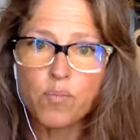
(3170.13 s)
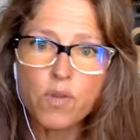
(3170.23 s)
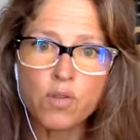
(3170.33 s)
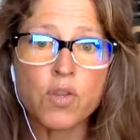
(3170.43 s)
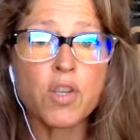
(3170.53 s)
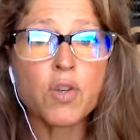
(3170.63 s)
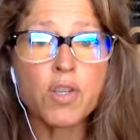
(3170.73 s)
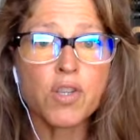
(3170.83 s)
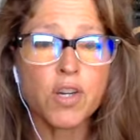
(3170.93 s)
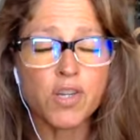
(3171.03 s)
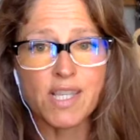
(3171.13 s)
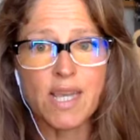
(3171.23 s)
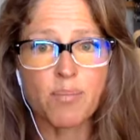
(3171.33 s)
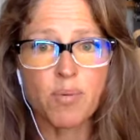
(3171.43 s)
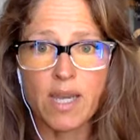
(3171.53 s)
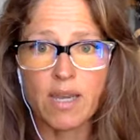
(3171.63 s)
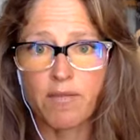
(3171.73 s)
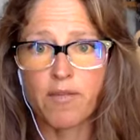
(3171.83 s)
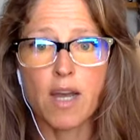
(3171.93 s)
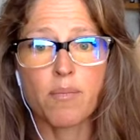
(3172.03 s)
so that you can start to separate
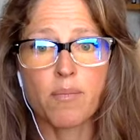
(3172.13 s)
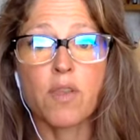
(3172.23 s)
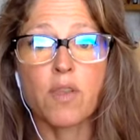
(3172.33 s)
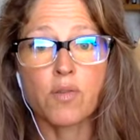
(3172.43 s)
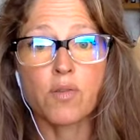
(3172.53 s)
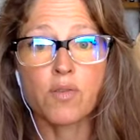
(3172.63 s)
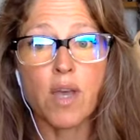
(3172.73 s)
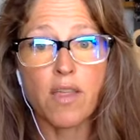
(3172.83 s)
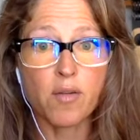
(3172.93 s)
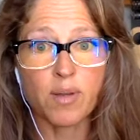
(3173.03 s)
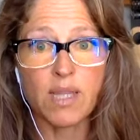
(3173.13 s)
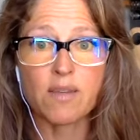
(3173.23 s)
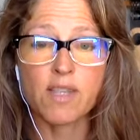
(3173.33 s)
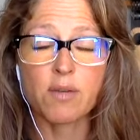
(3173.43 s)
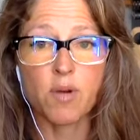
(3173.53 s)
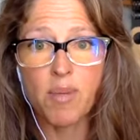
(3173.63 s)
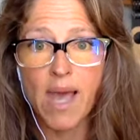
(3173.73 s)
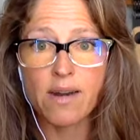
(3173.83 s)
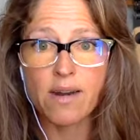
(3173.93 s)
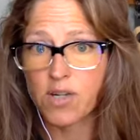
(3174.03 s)
from those other beliefs that were
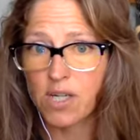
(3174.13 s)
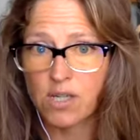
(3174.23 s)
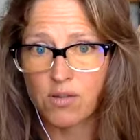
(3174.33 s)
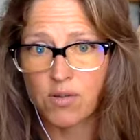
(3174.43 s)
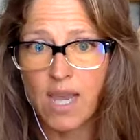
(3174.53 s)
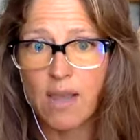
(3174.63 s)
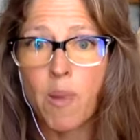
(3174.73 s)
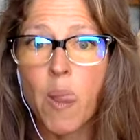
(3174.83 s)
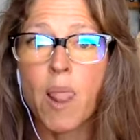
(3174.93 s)
patterned in you, okay?